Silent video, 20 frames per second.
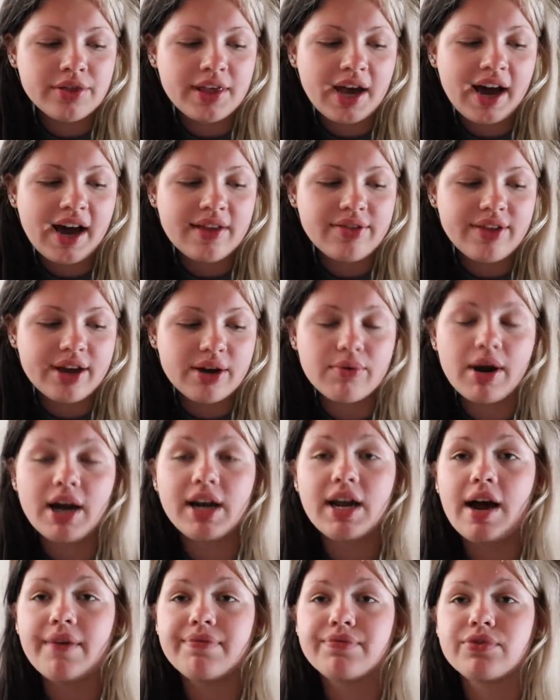that like
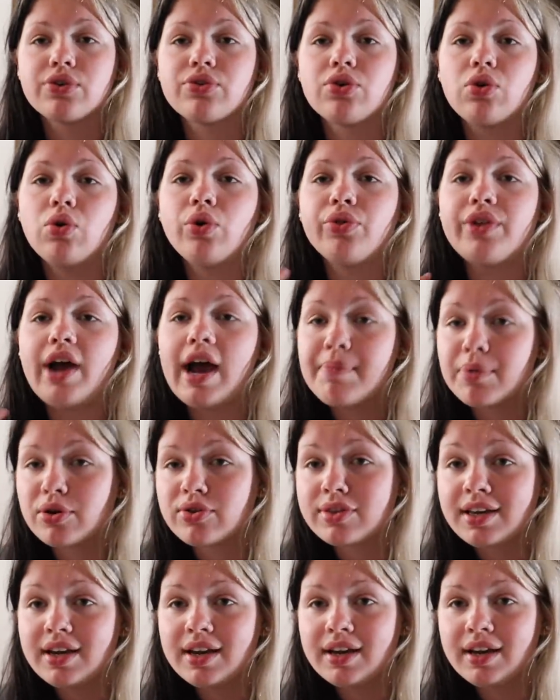right after the whole diaper
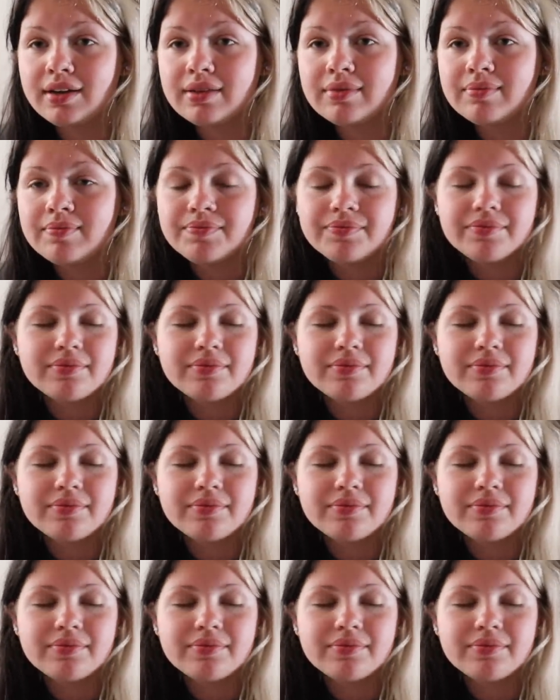thing.